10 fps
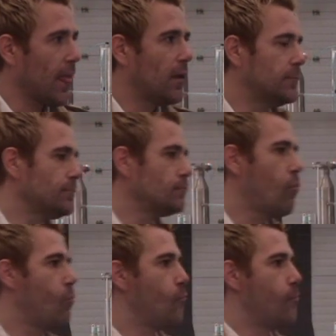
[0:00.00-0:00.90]
on, you
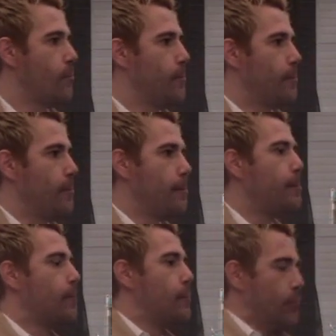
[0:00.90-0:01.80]
know, the MVC
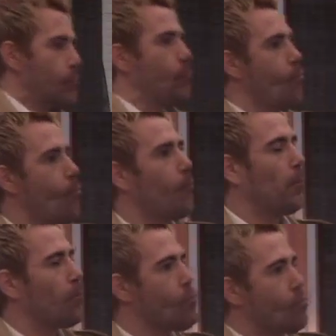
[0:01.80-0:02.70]
series and
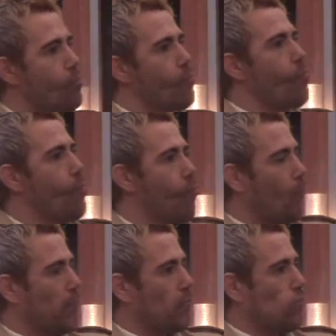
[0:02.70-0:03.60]
then in
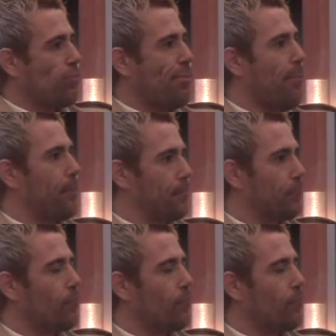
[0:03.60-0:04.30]
the animated series?